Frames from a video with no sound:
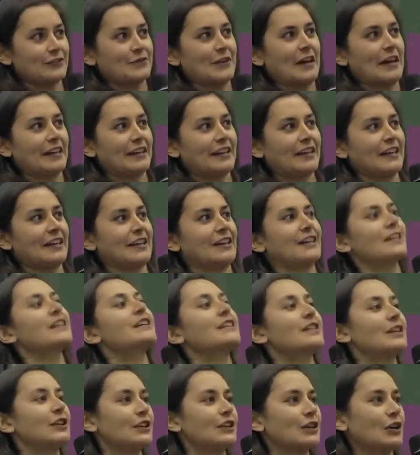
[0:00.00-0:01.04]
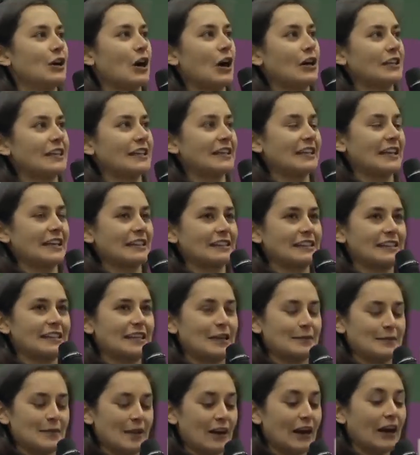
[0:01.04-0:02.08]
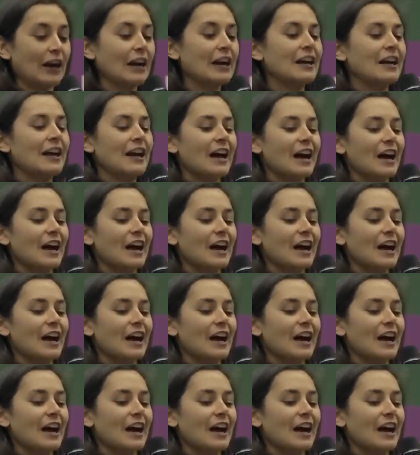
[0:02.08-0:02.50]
my colleague Khalid up there,